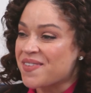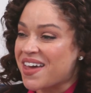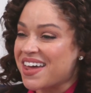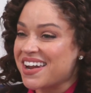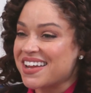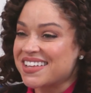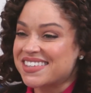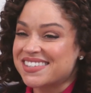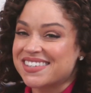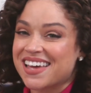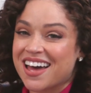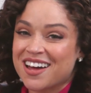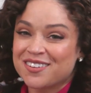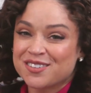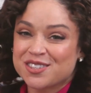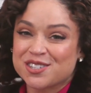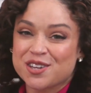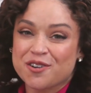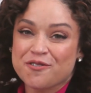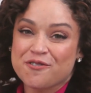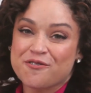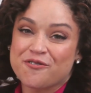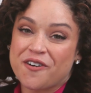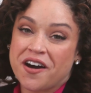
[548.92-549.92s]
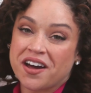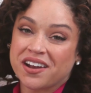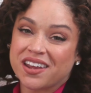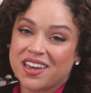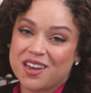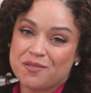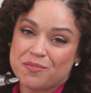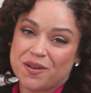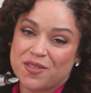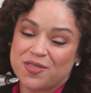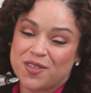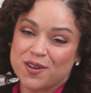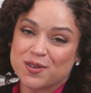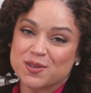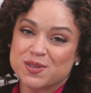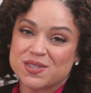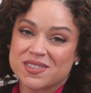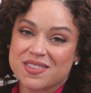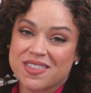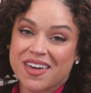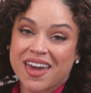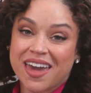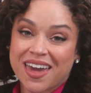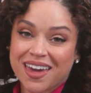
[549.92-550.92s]
And it sounds so funny, but those
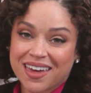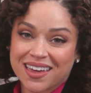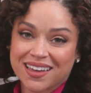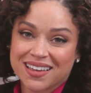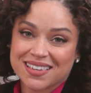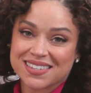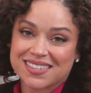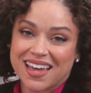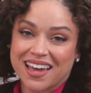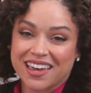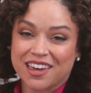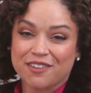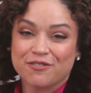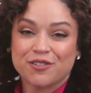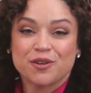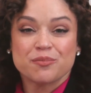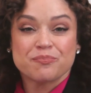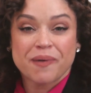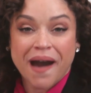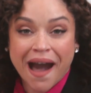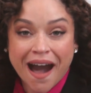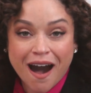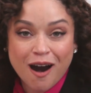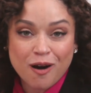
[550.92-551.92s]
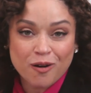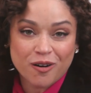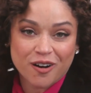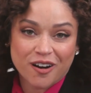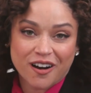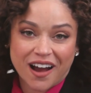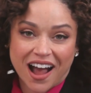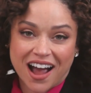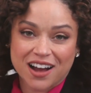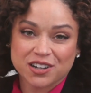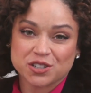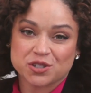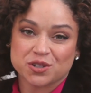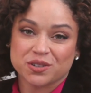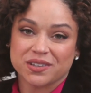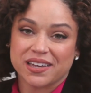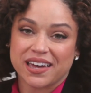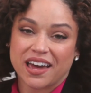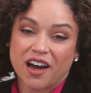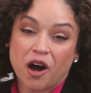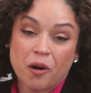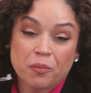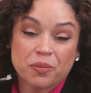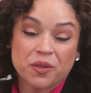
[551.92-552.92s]
things that give you power actually
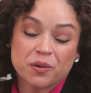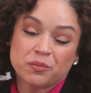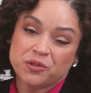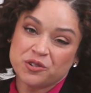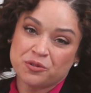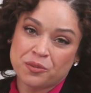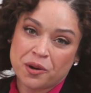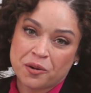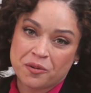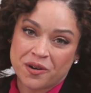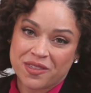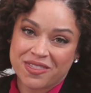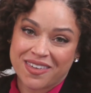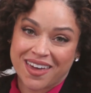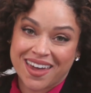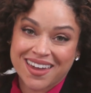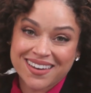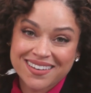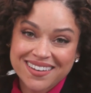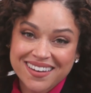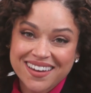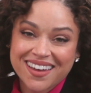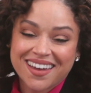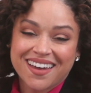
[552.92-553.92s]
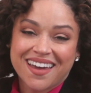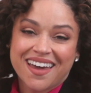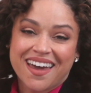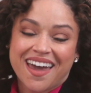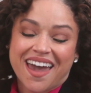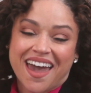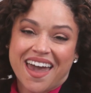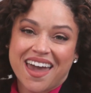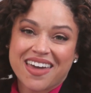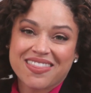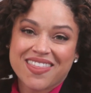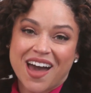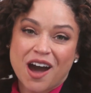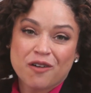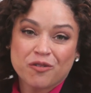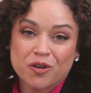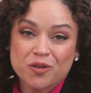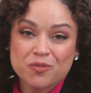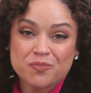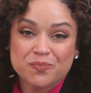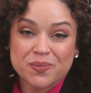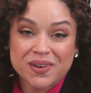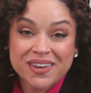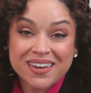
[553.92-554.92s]
help the movement within. And that
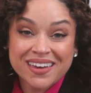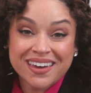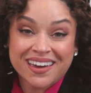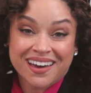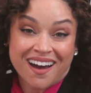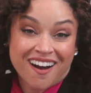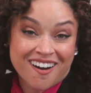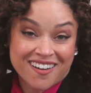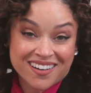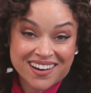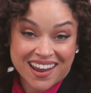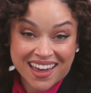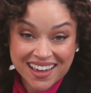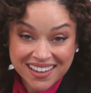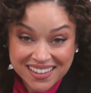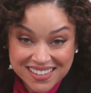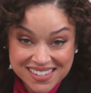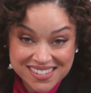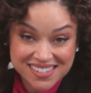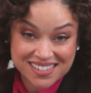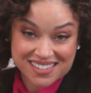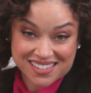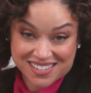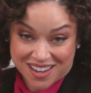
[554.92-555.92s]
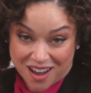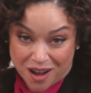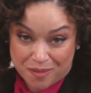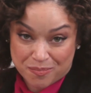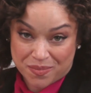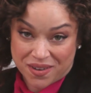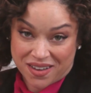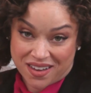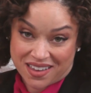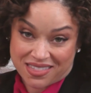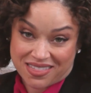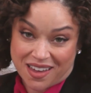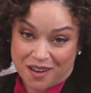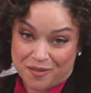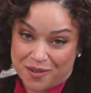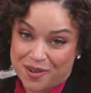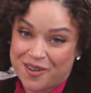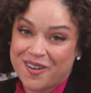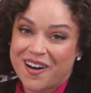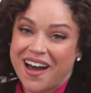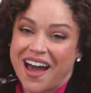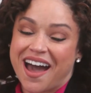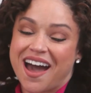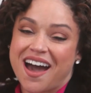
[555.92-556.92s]
will be our next topic that we
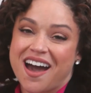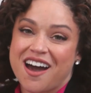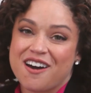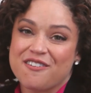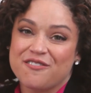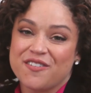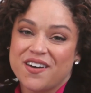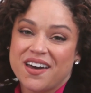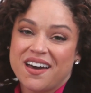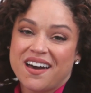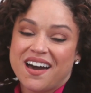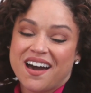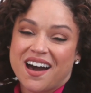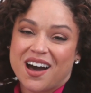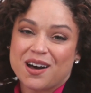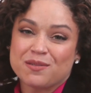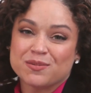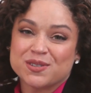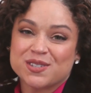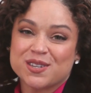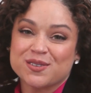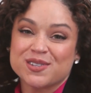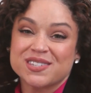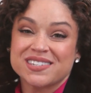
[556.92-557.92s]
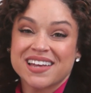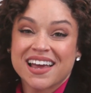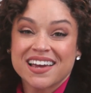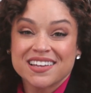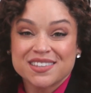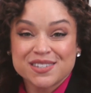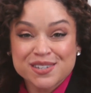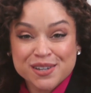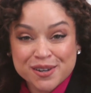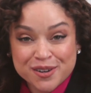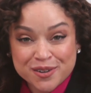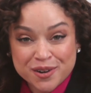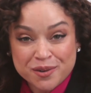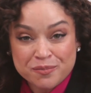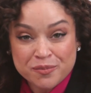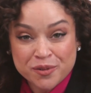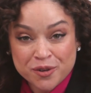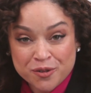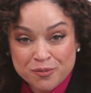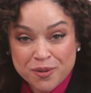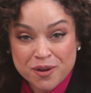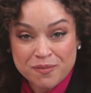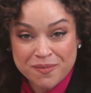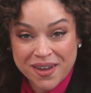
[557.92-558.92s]
will have. So stay tuned to
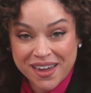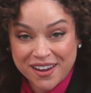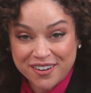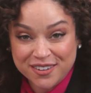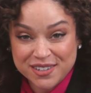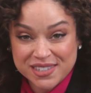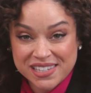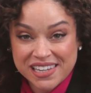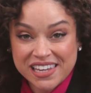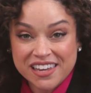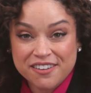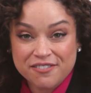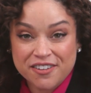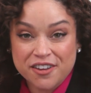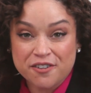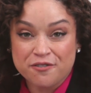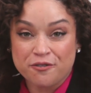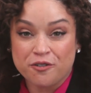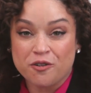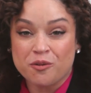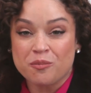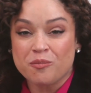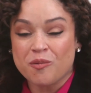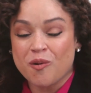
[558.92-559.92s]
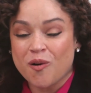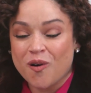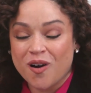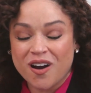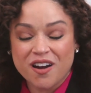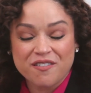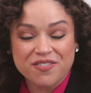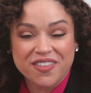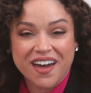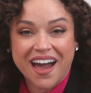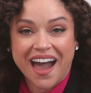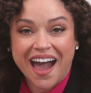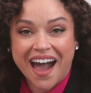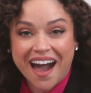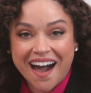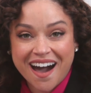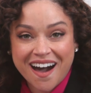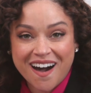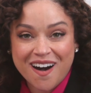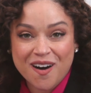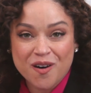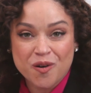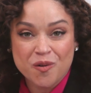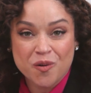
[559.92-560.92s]
Movement Maker TV for more of the
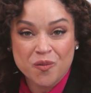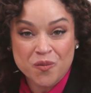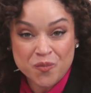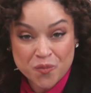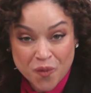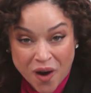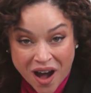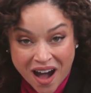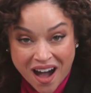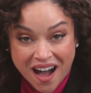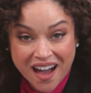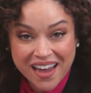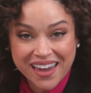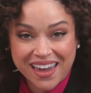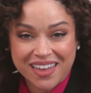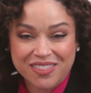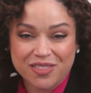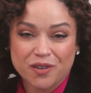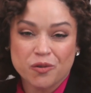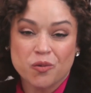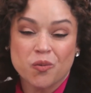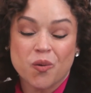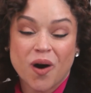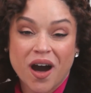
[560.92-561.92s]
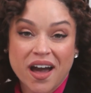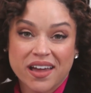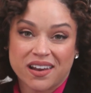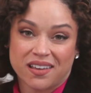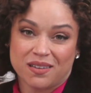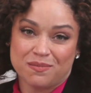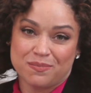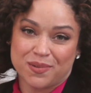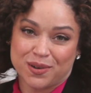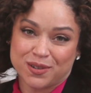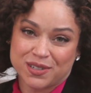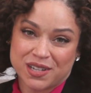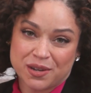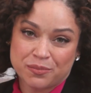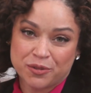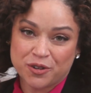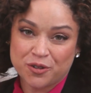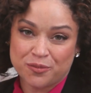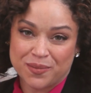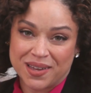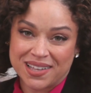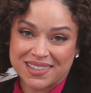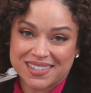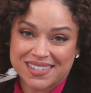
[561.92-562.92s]
how, why, and the what in building
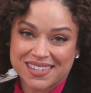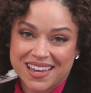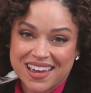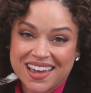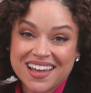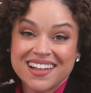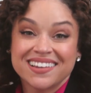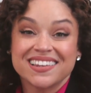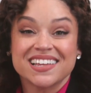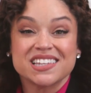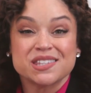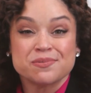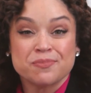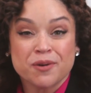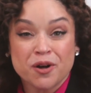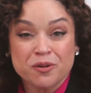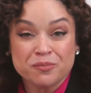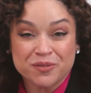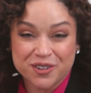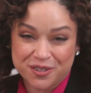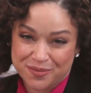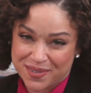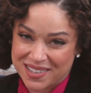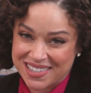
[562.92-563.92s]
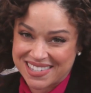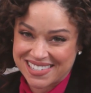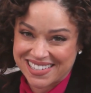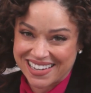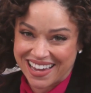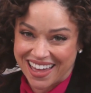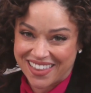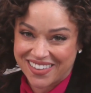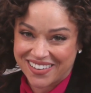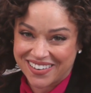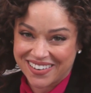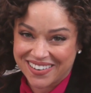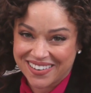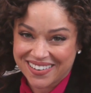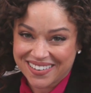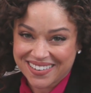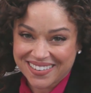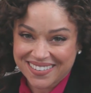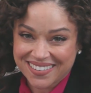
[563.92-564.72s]
movements. Let's build movements together.